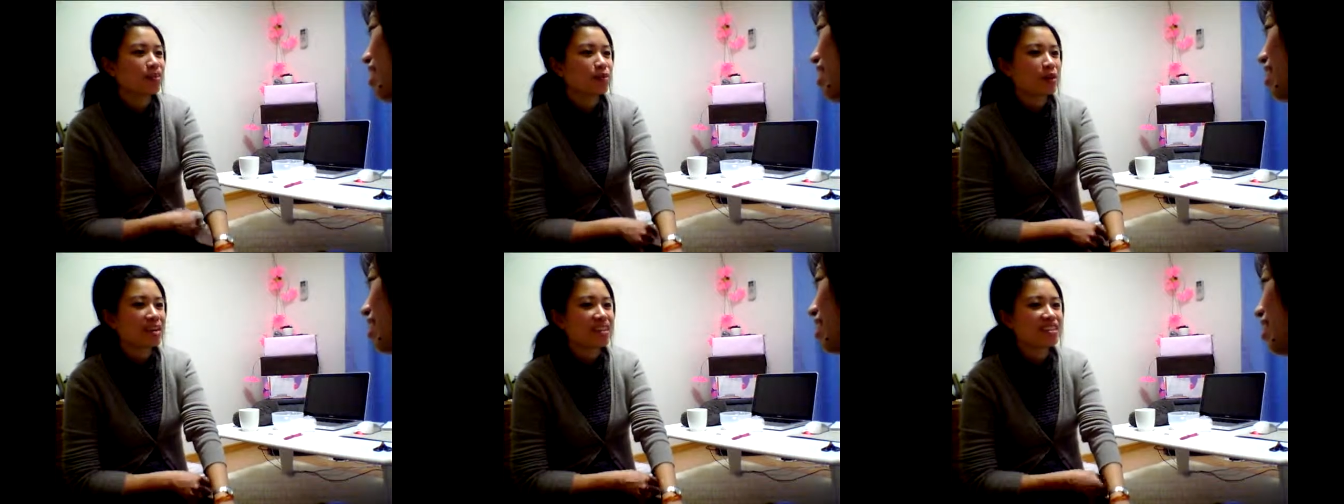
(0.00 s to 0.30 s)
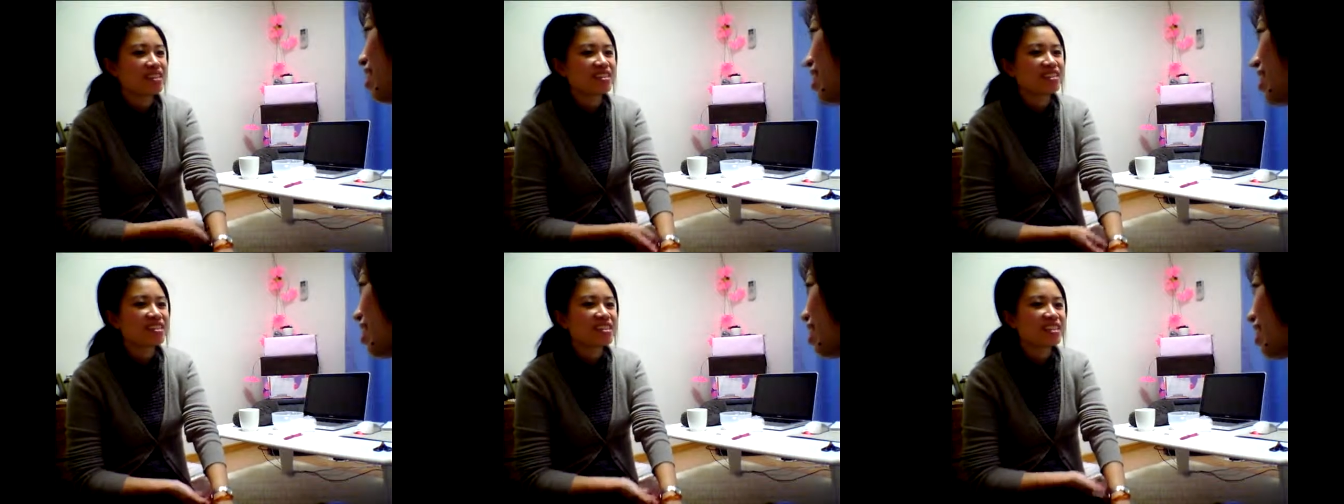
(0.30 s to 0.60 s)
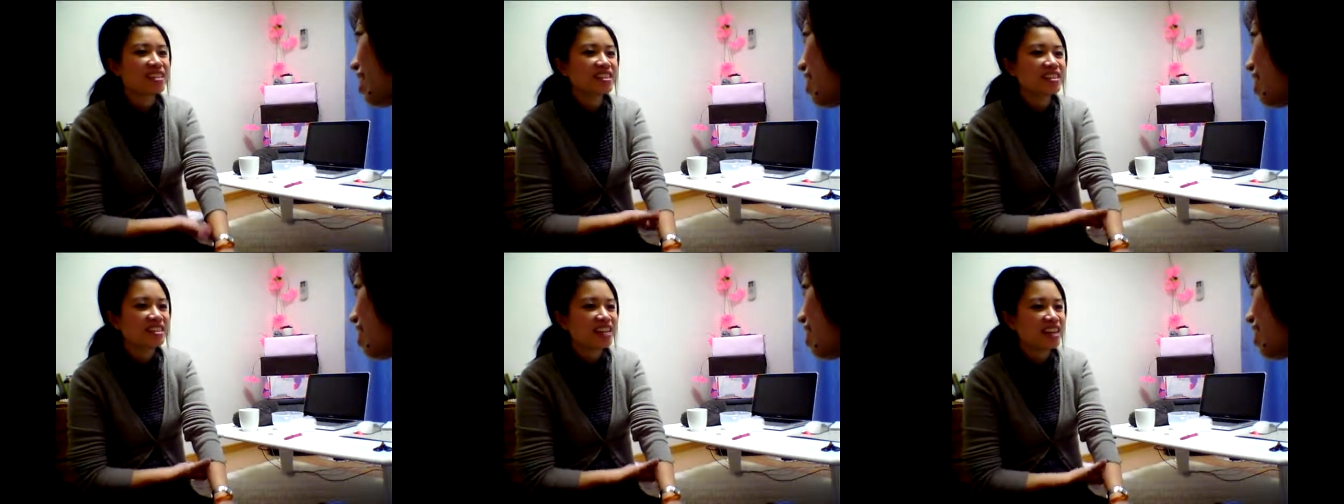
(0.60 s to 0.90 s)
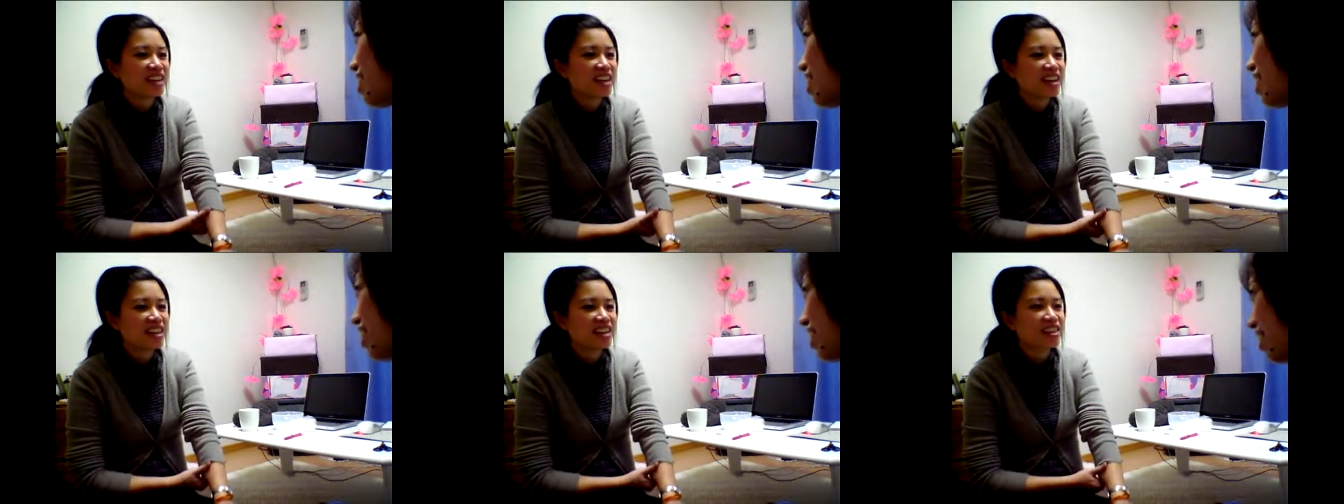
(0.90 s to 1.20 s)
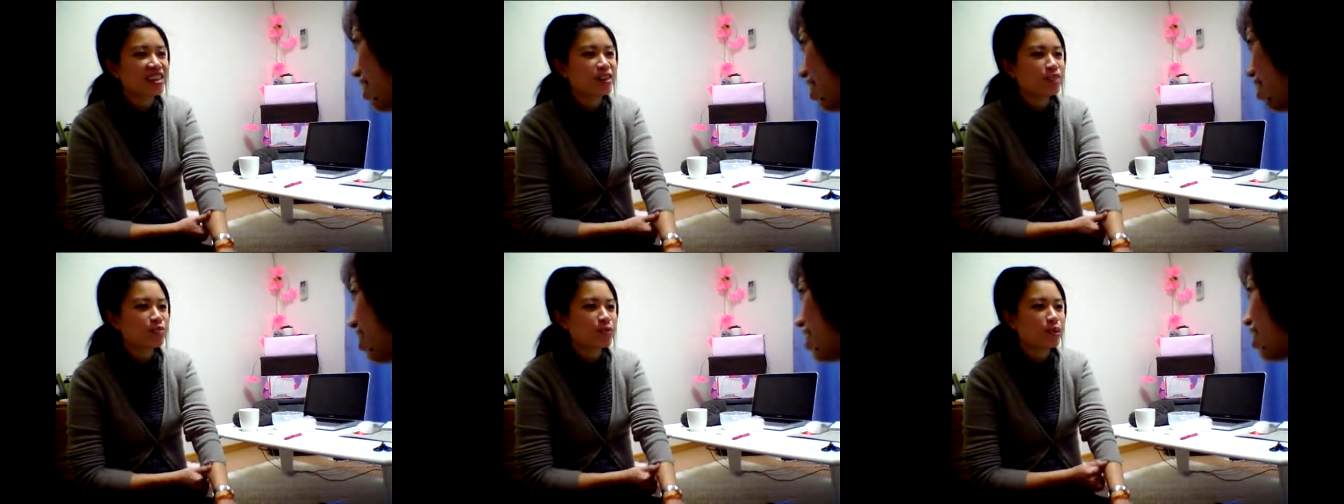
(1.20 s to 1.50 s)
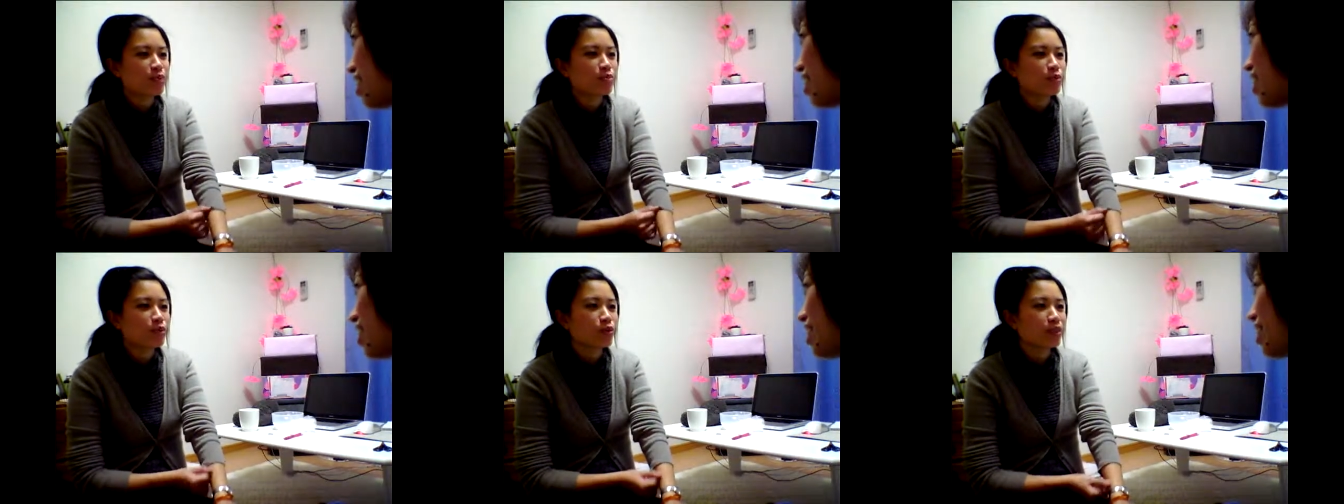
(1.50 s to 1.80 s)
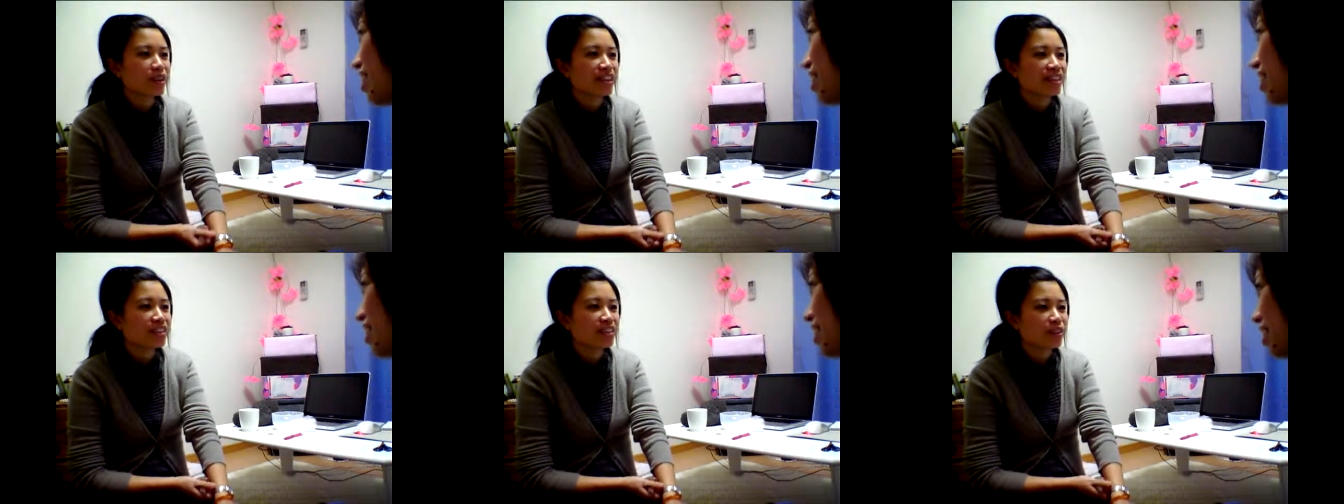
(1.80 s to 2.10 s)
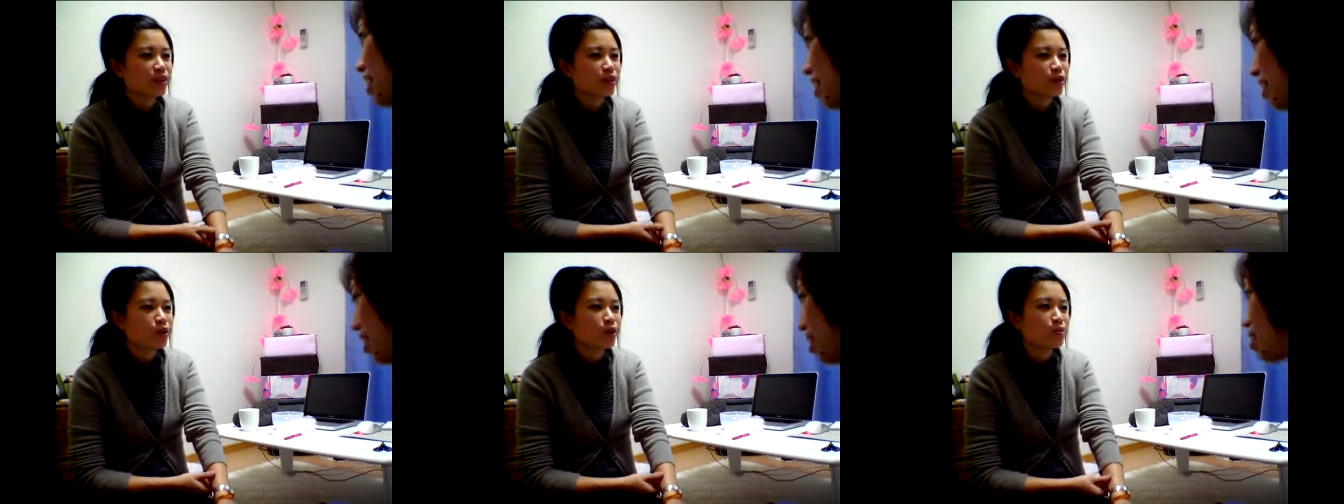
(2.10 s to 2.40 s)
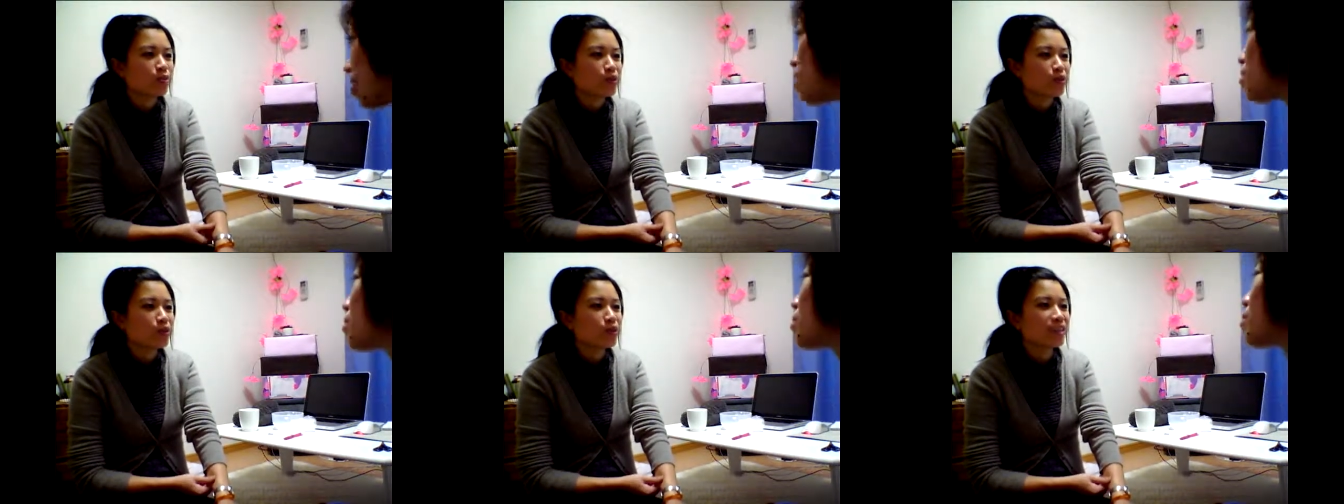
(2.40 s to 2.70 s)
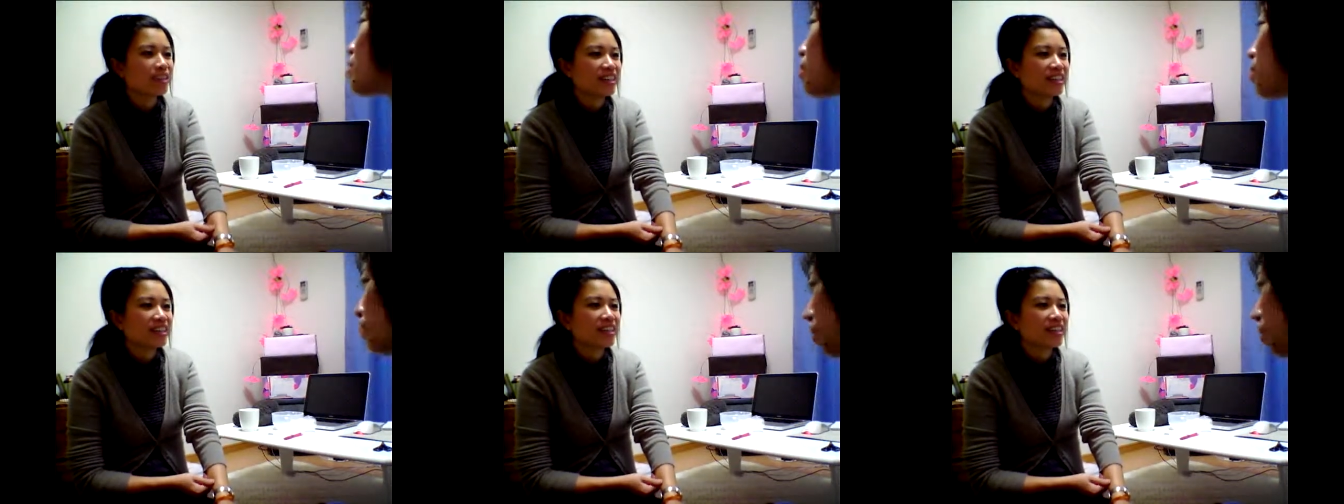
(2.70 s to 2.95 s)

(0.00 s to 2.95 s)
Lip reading: my sensei and the people at the kobo.